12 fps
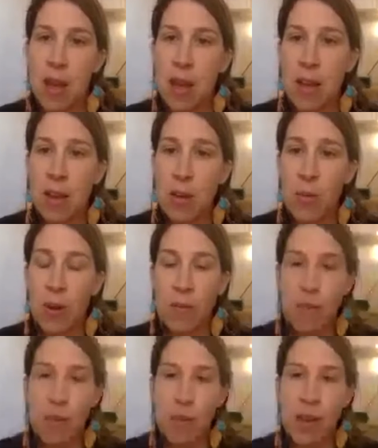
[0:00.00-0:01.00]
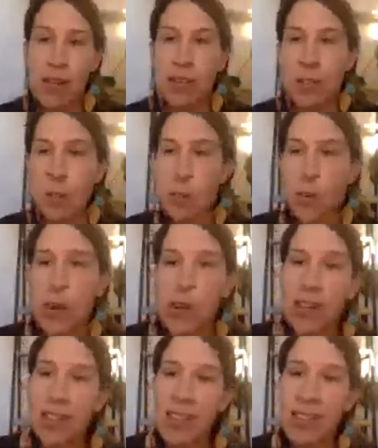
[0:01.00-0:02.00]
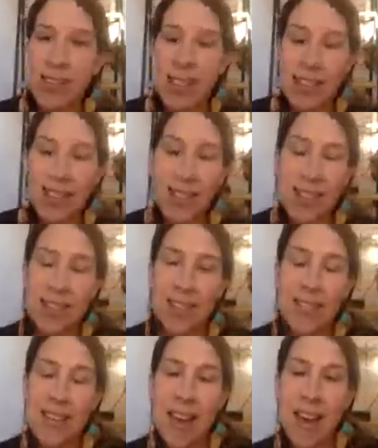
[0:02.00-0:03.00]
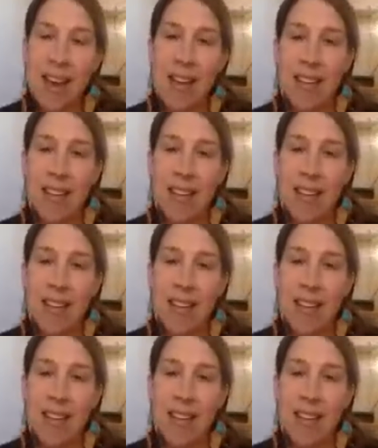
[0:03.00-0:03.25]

Your word for the week is support. Yeah.